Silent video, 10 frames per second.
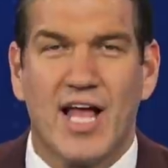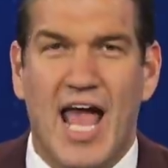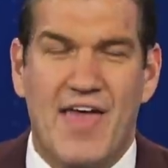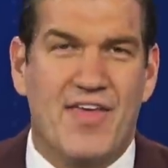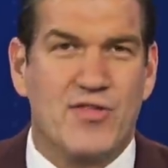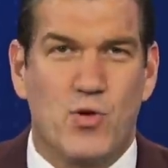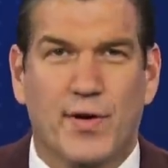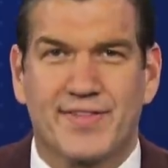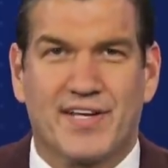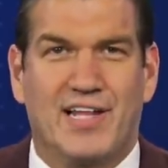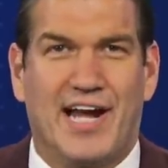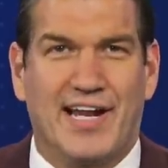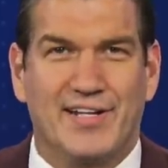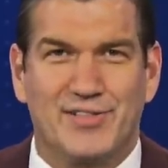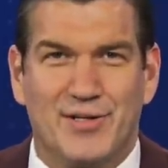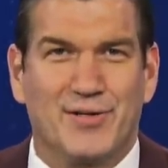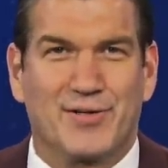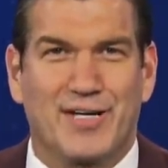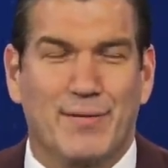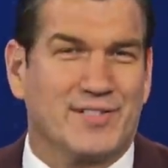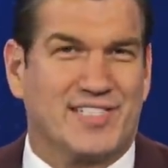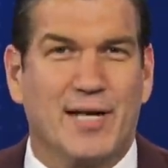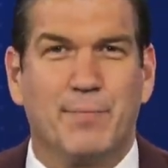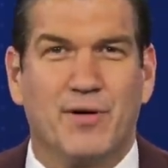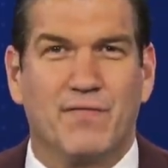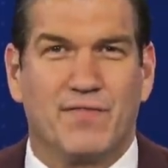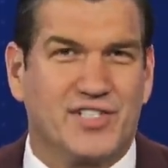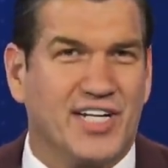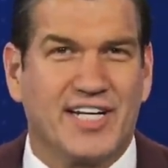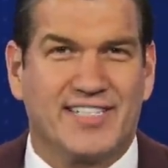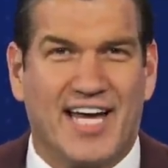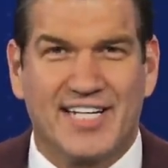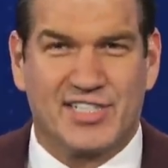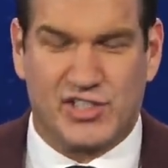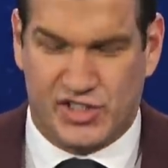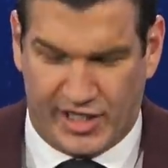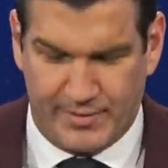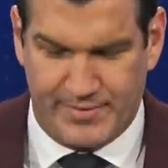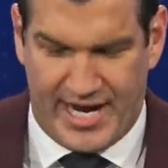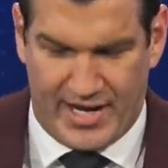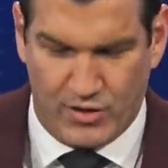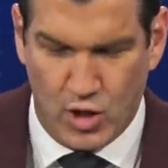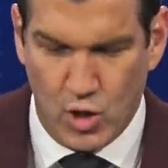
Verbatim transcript: And then North Carolina and Duke, it was simple. Virginia Tech just shut them down.